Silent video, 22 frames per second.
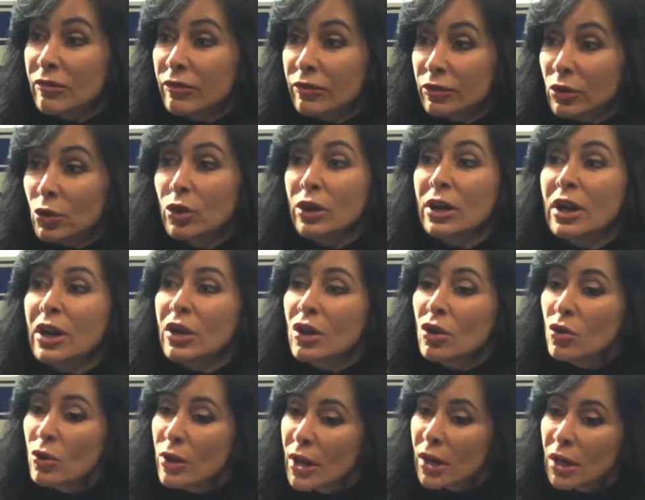Florida,
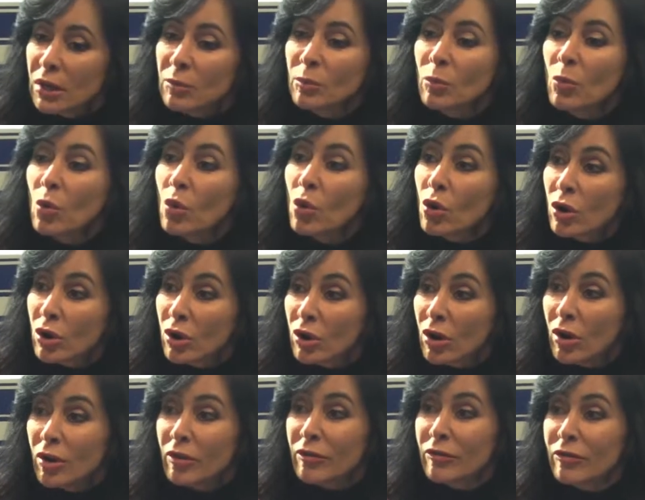you get more
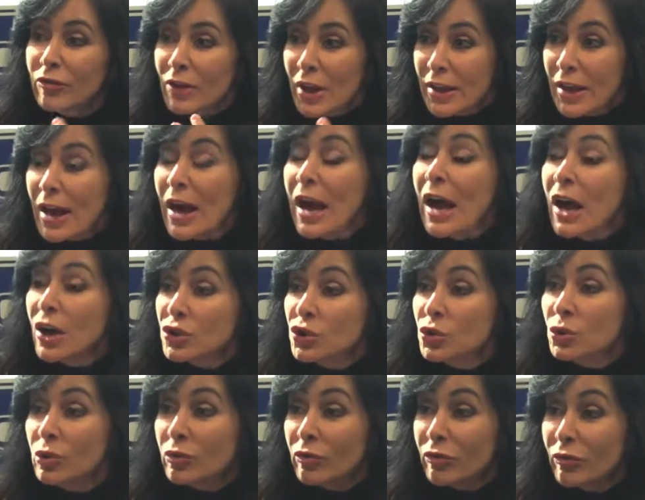of
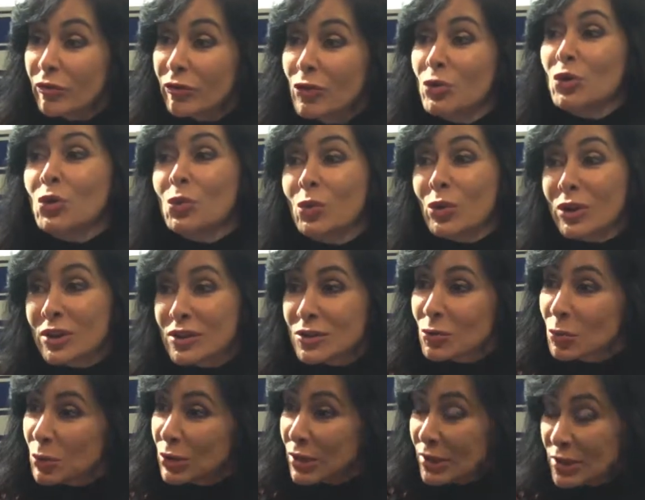actual food,
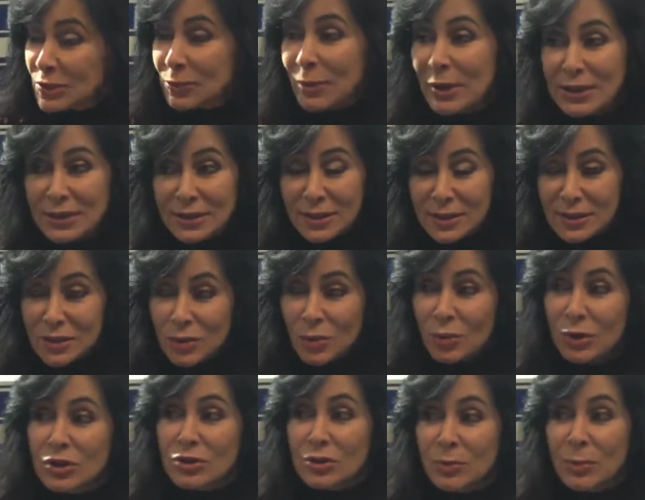with the spices, or
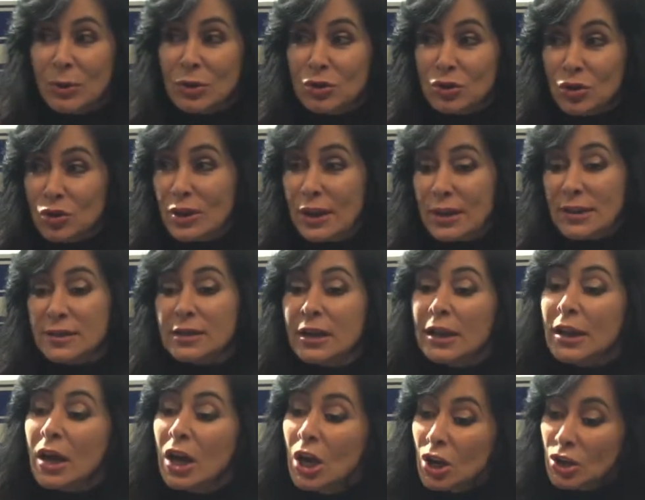what it's supposed to taste like.